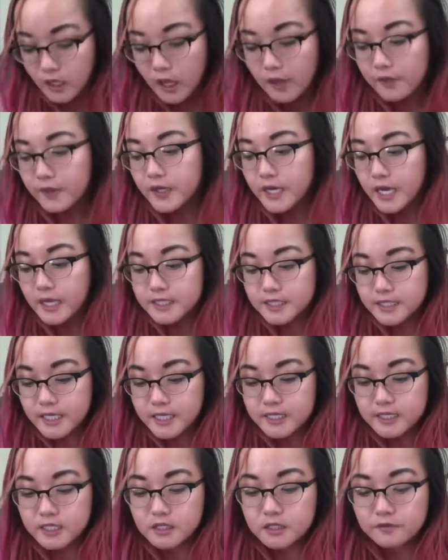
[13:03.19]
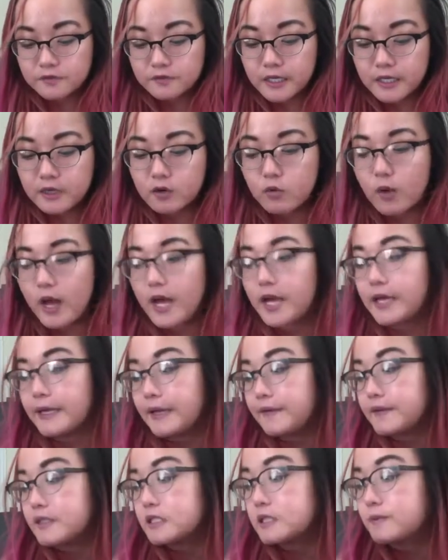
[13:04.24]
The next is this Flake Away,
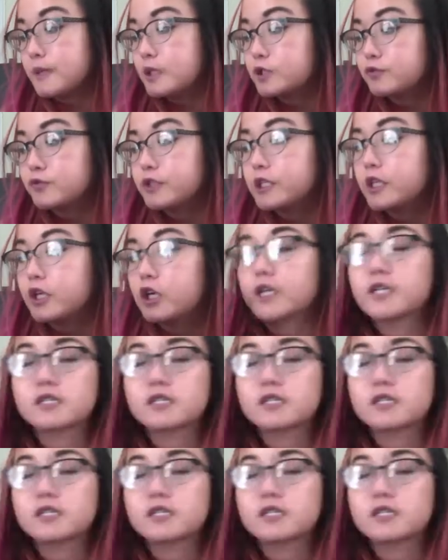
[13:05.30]
and this smells really good.